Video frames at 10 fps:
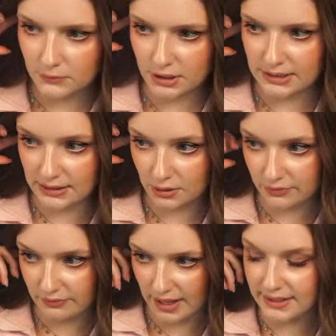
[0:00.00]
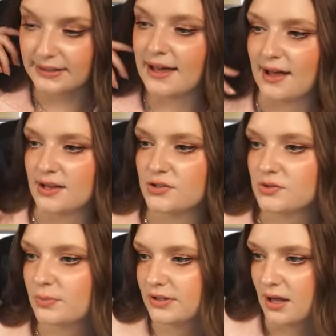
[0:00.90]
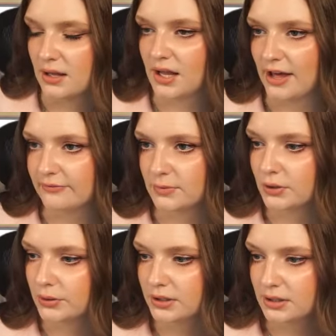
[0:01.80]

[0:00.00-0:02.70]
They look fine in CAS, but not live mode.